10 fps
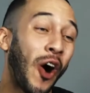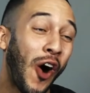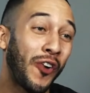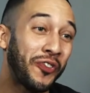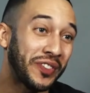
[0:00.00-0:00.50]

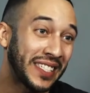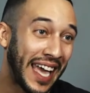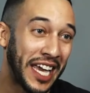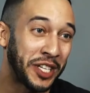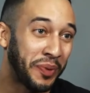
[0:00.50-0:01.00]
off
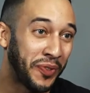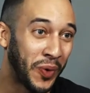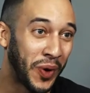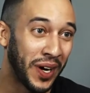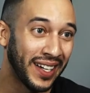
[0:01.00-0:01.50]
stage
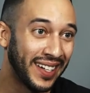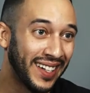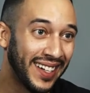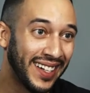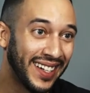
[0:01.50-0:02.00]
before,
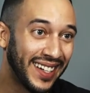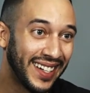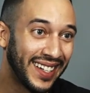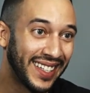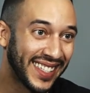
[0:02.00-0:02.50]

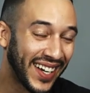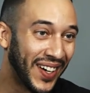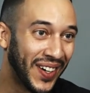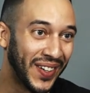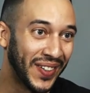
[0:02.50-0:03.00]

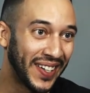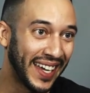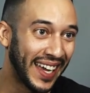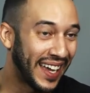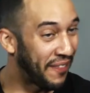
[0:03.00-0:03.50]
so
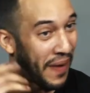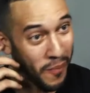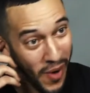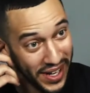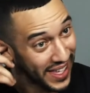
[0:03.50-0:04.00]
if
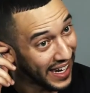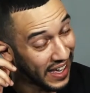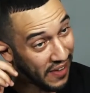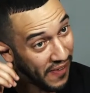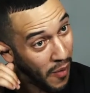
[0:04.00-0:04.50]
I'm running the,
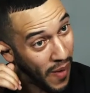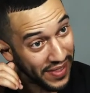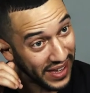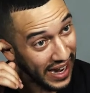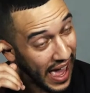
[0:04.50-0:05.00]
if I
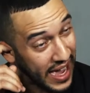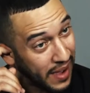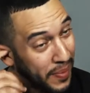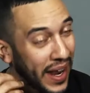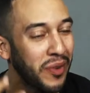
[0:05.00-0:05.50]
ran the
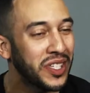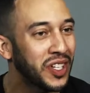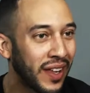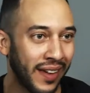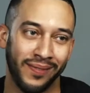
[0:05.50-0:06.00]
light, but I was
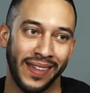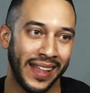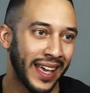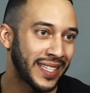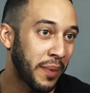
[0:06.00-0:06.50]
in,
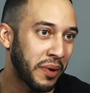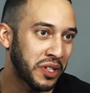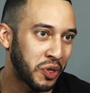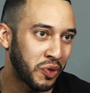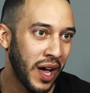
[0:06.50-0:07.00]
at that time I was
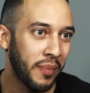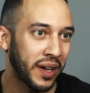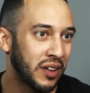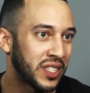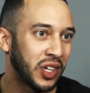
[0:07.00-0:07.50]
a new
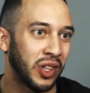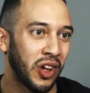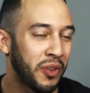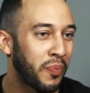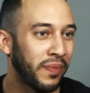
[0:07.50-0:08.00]
comic. I was still
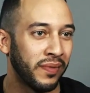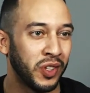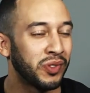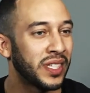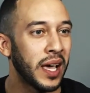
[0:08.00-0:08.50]
learning
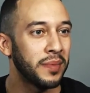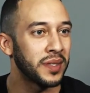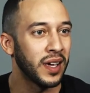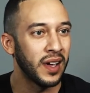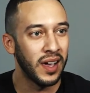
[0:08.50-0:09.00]
new
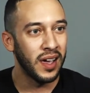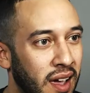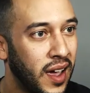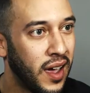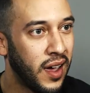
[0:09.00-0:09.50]
steps.
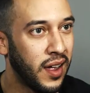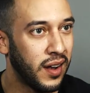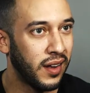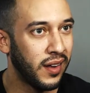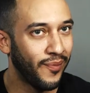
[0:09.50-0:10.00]
And
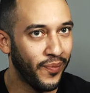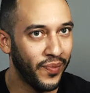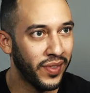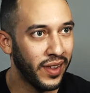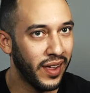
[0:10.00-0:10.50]

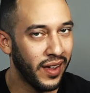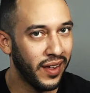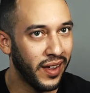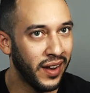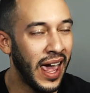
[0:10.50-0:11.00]

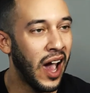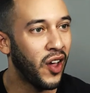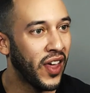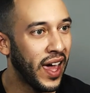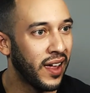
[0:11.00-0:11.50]
now
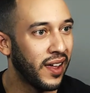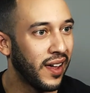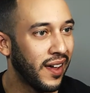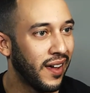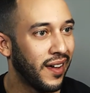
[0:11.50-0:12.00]
that,
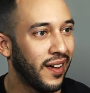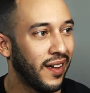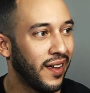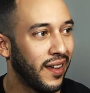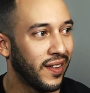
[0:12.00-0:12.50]

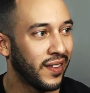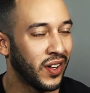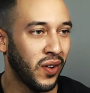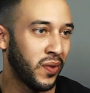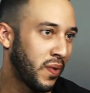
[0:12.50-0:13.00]
you
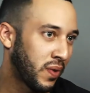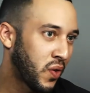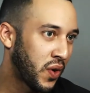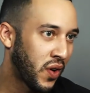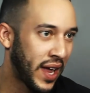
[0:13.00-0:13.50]
know,
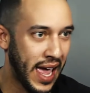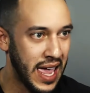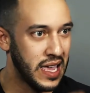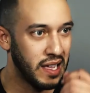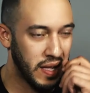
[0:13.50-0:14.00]
going on
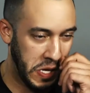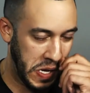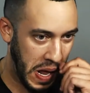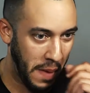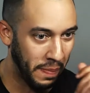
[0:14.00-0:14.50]
eight,
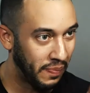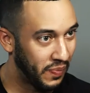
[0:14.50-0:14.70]
I'm,